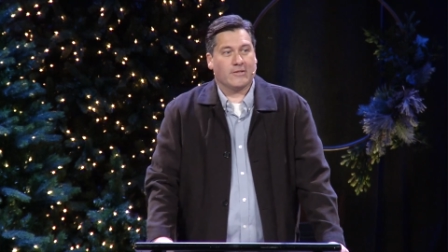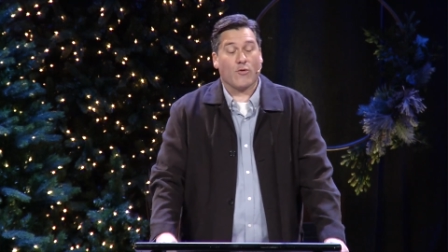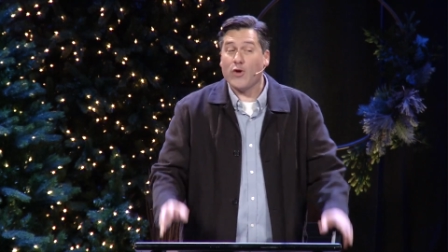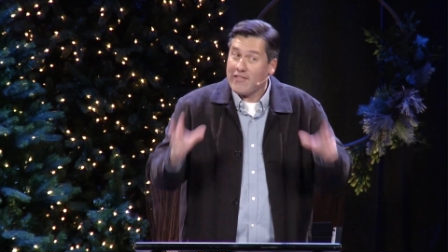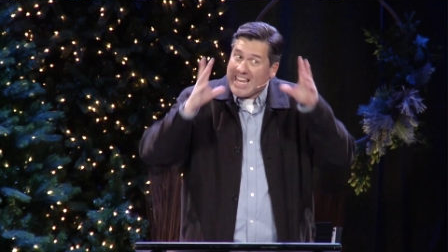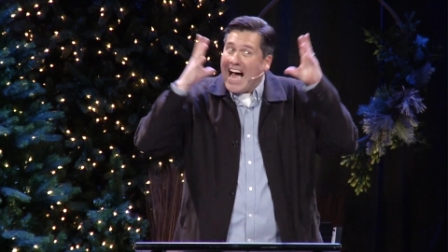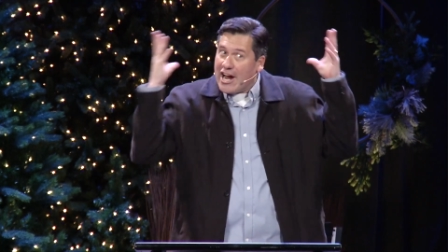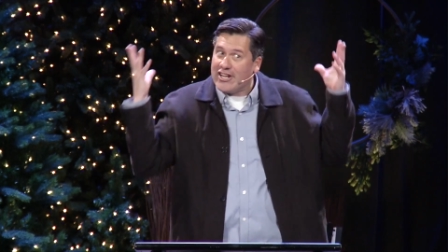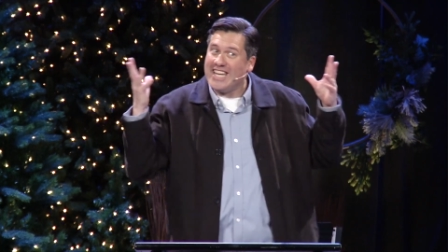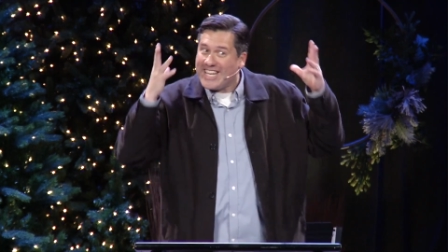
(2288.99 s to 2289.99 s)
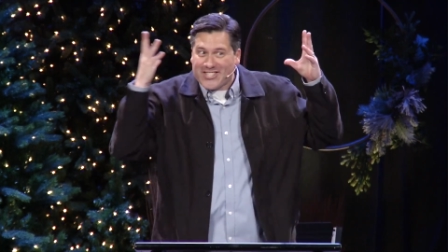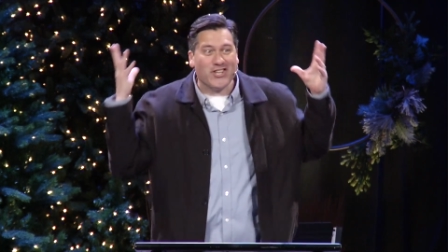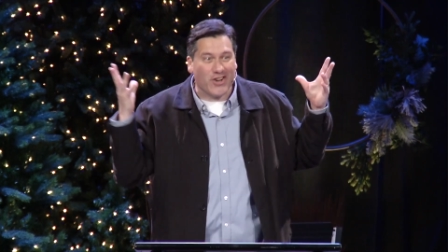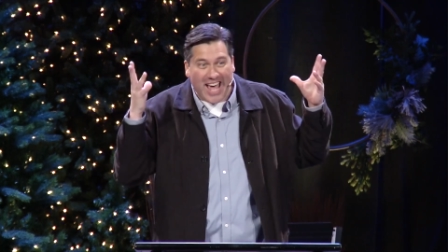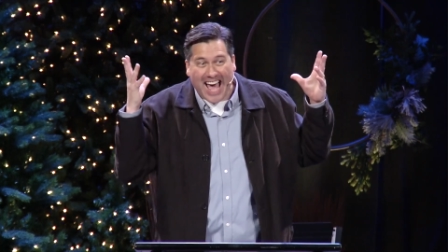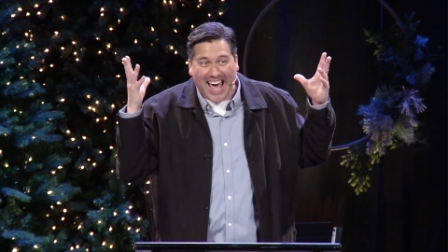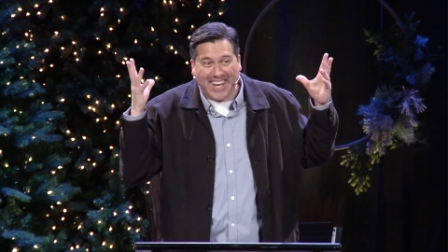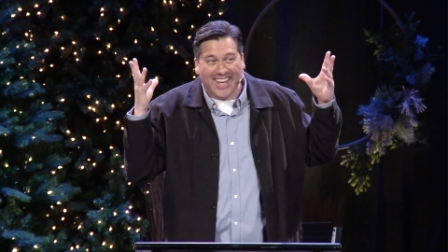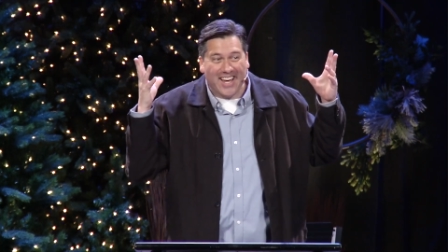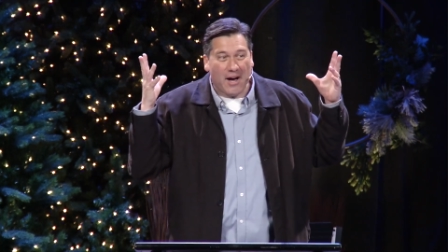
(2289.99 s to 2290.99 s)
So if you have any ideas in your
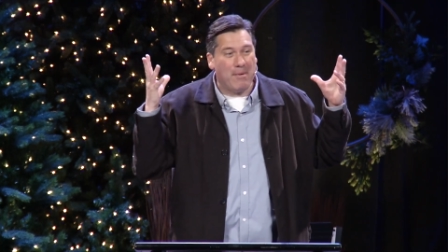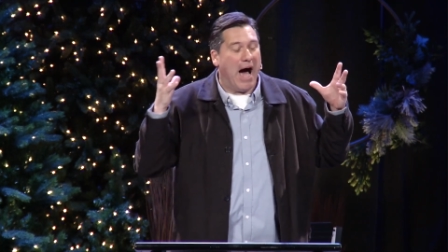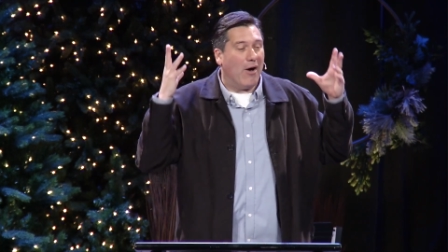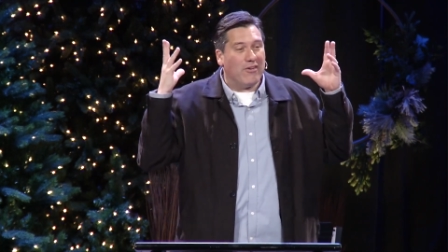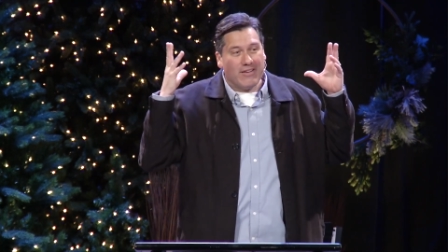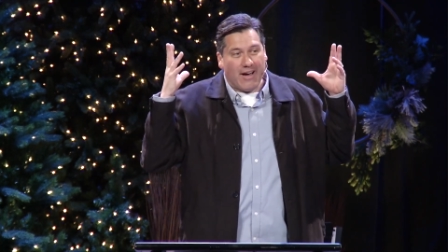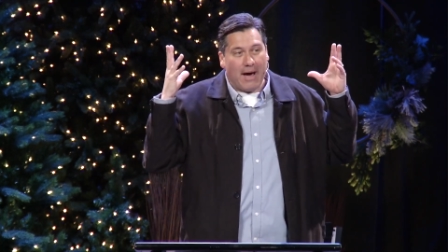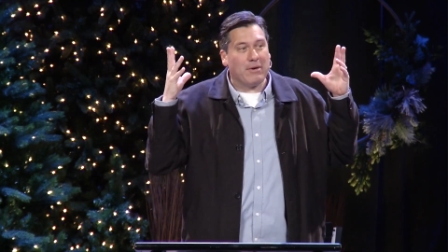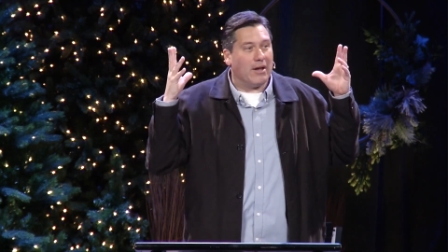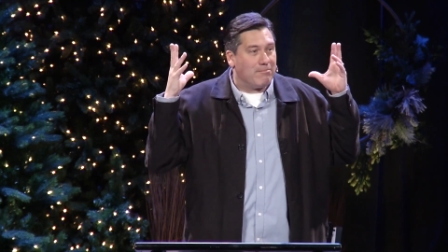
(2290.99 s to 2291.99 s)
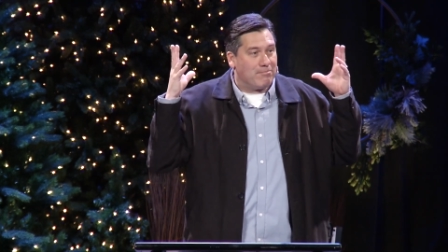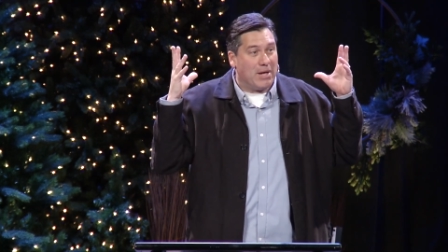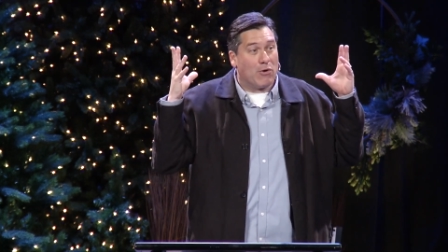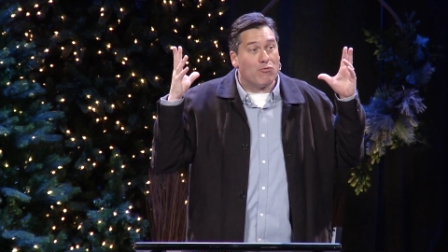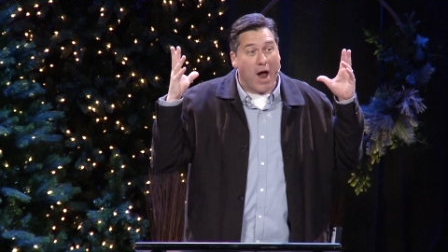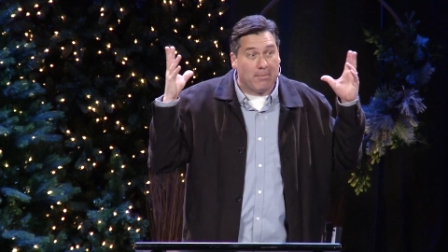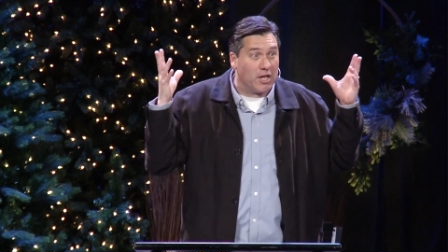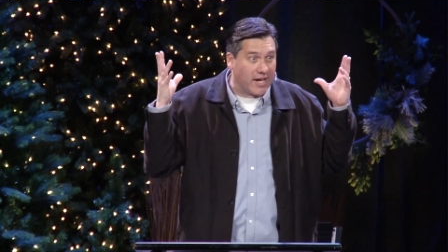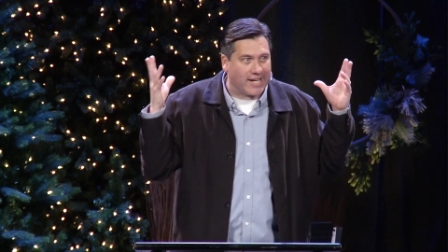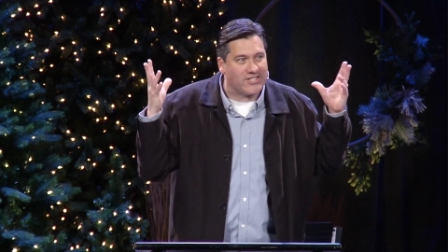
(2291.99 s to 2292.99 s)
head about I'm going to be a
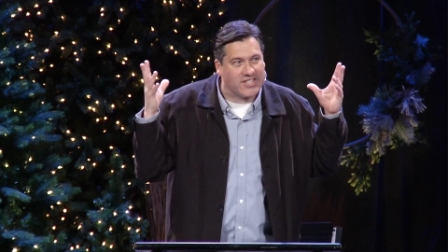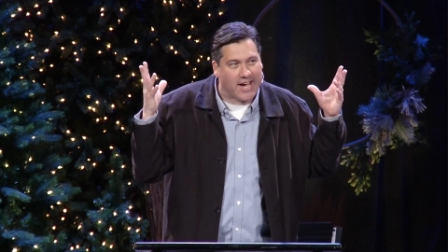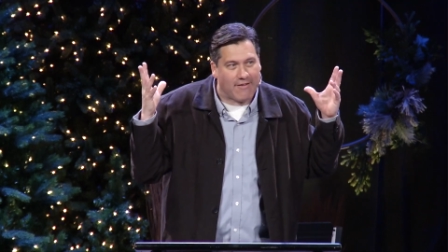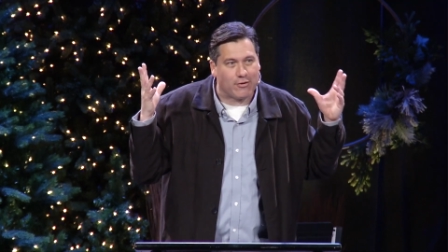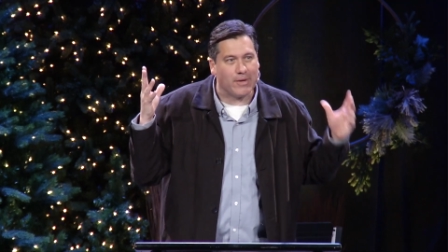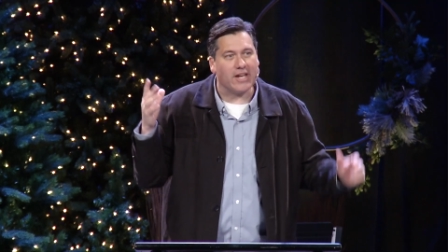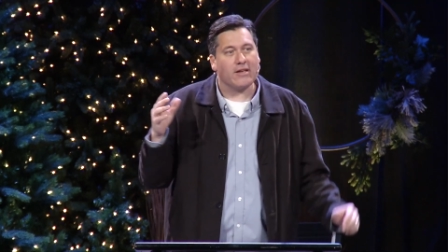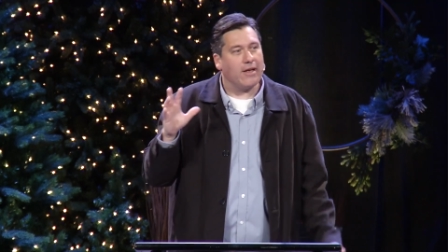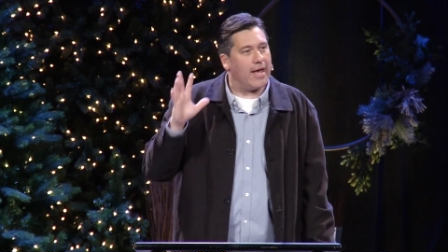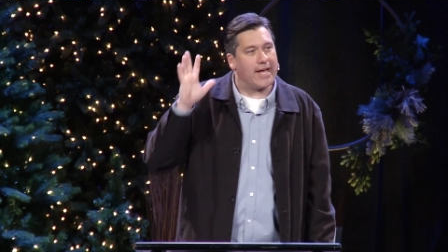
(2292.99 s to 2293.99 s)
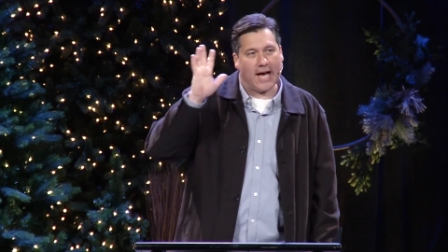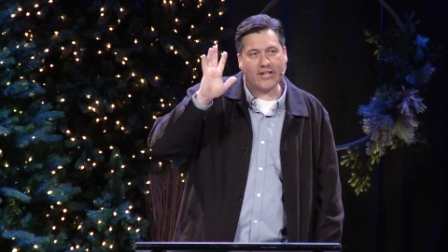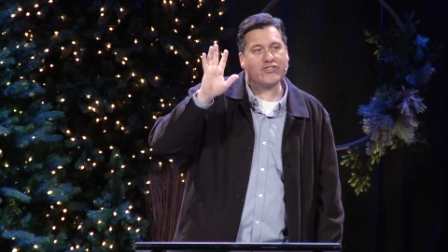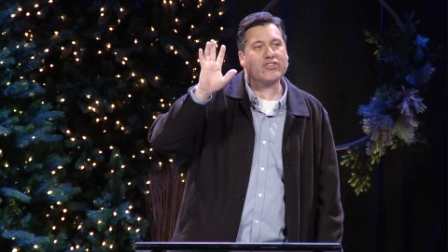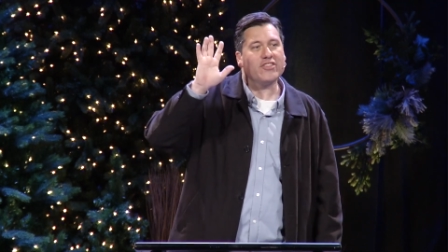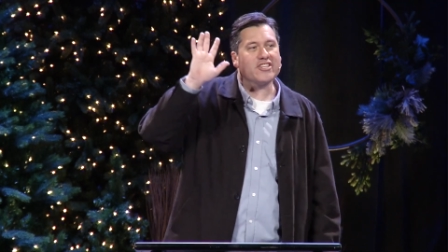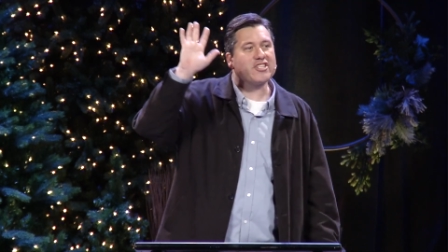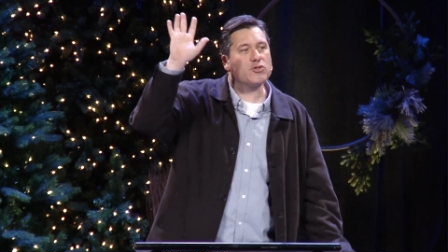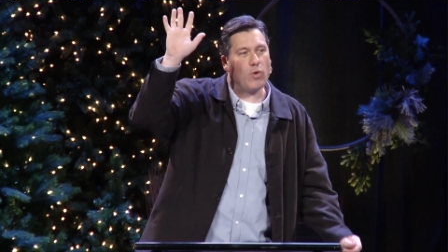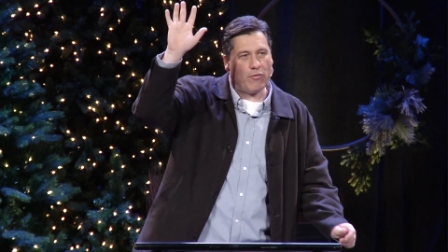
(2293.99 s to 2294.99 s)
rebel against the government. Hey guys, this
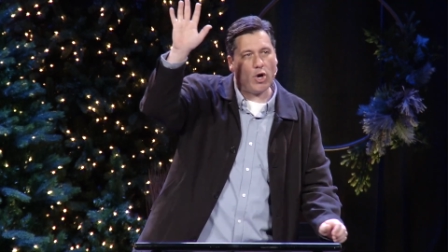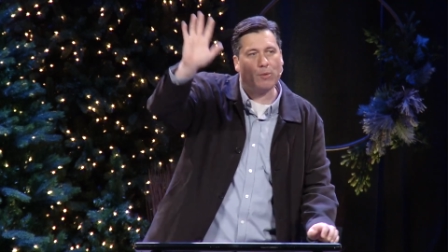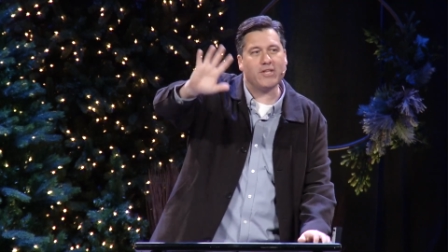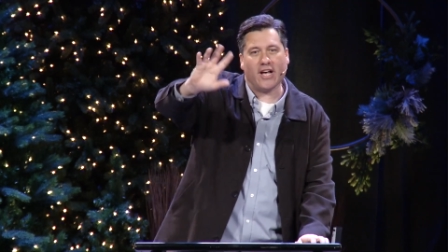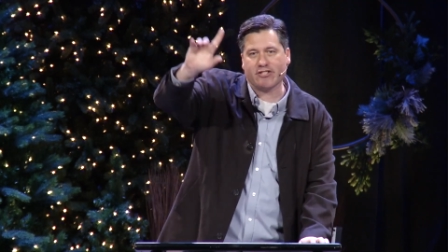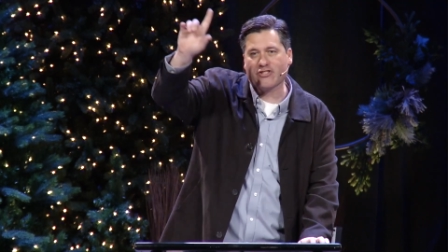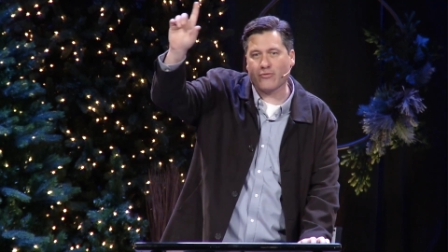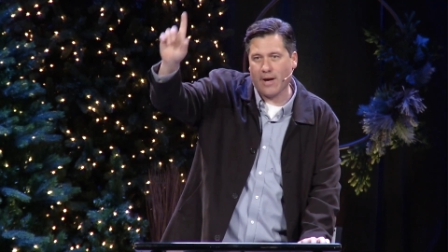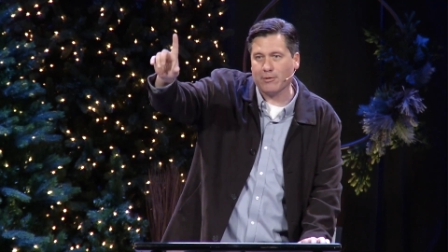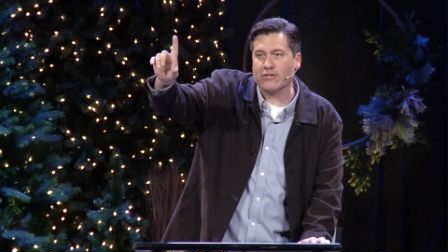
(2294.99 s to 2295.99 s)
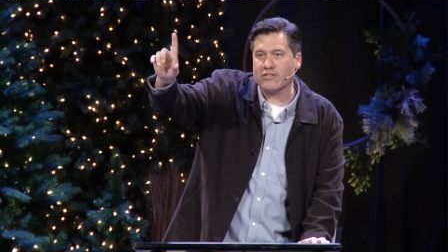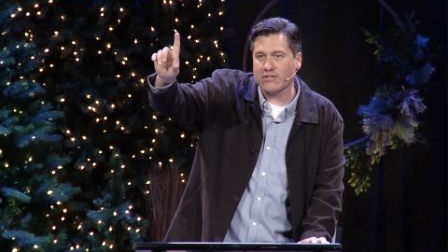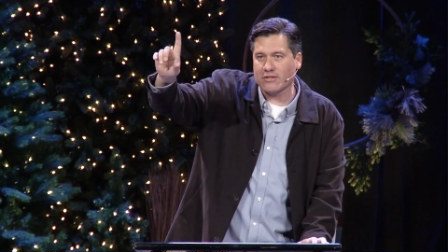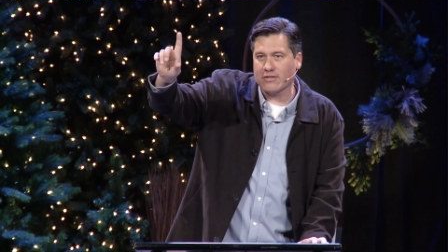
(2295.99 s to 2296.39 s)
is what Rome does to rebels.